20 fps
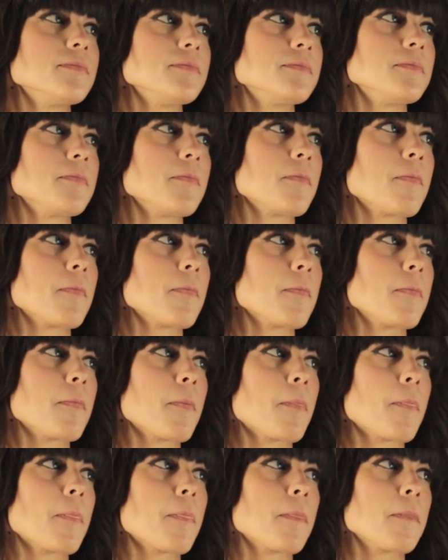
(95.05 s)

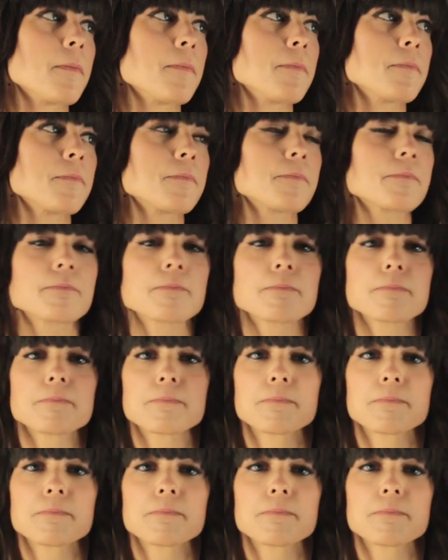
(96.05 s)
Nobody speaks.